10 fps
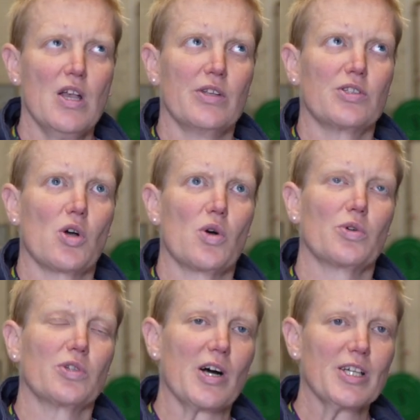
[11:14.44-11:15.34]

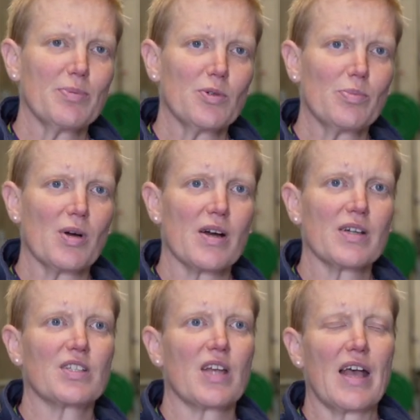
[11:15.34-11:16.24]
So the hospital
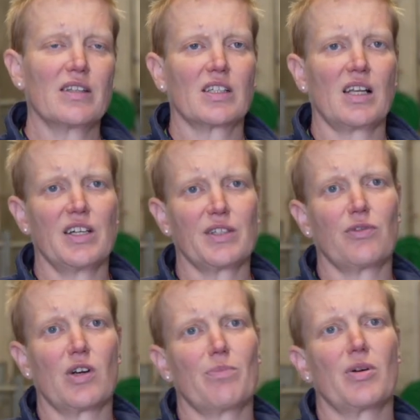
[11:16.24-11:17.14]
part and the client
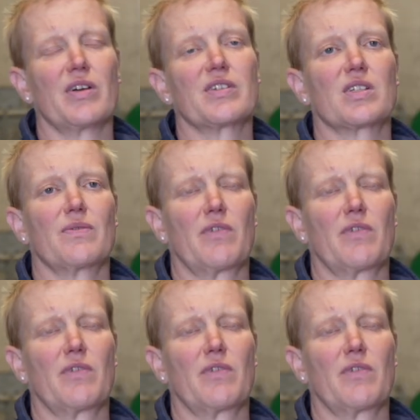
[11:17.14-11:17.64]
farm part is